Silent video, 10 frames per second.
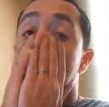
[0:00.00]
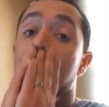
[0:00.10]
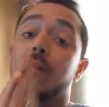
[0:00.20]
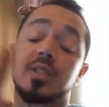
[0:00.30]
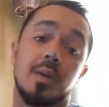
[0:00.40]

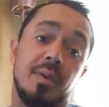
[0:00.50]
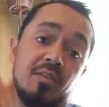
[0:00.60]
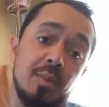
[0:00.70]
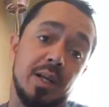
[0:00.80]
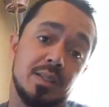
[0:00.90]
Hey, what's up
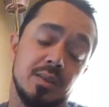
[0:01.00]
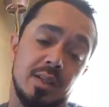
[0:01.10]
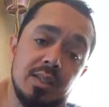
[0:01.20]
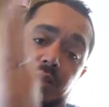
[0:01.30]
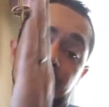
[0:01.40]
everybody? So
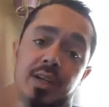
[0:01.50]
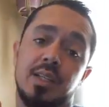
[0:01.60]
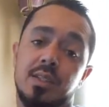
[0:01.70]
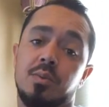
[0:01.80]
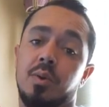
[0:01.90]
this is
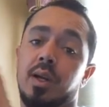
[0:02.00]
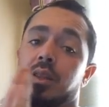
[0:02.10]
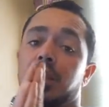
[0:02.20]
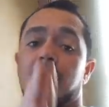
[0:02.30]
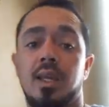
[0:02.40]
Vince
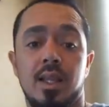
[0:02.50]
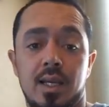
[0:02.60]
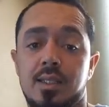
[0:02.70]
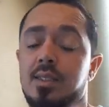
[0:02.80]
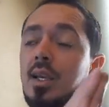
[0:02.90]
with
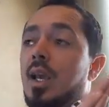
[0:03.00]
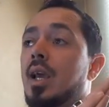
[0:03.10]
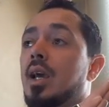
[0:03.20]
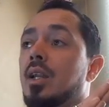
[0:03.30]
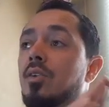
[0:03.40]
Helix
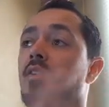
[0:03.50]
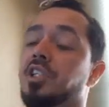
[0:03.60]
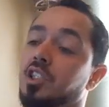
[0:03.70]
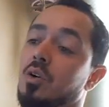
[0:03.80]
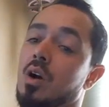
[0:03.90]
and
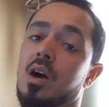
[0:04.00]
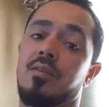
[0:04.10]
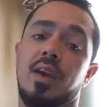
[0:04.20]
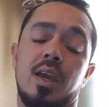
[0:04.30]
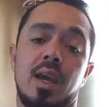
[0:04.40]
Green Joe
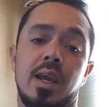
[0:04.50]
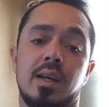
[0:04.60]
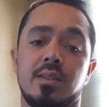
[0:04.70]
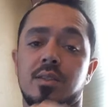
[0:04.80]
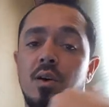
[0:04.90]
Coffee,
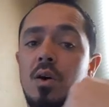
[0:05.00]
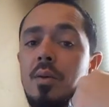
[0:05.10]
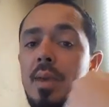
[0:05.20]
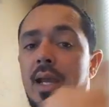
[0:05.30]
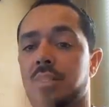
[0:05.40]
and so
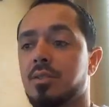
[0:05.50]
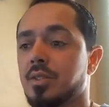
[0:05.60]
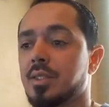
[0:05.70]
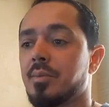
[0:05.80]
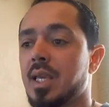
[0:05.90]
I'm
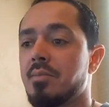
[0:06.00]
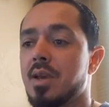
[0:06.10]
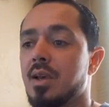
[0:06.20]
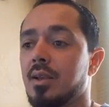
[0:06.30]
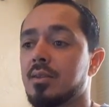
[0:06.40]
answering some
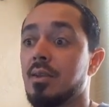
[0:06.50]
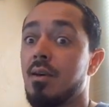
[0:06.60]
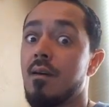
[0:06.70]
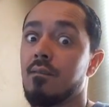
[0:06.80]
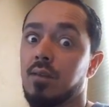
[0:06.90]
emails
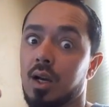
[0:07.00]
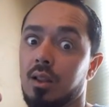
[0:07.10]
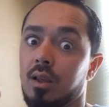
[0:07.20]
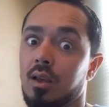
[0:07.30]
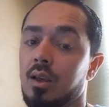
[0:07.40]

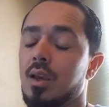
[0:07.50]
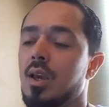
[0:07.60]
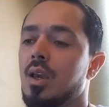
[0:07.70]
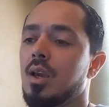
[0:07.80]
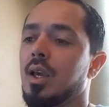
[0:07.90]
finally.
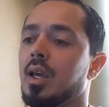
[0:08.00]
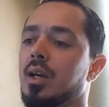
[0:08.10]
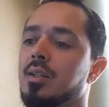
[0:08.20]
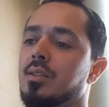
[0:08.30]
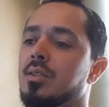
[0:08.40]

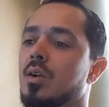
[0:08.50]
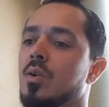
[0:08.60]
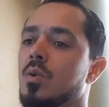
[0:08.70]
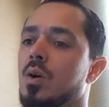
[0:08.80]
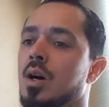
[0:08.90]
And
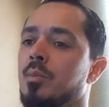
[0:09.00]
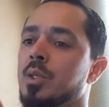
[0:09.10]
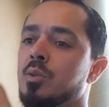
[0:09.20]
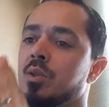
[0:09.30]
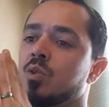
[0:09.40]
so um,
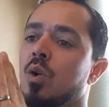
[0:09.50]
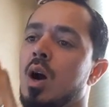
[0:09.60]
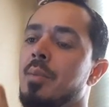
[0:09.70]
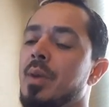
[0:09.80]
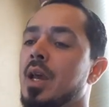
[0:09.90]
this one is for
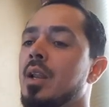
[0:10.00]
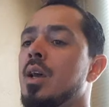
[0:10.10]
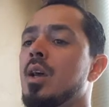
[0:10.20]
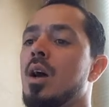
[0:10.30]
Ahmed.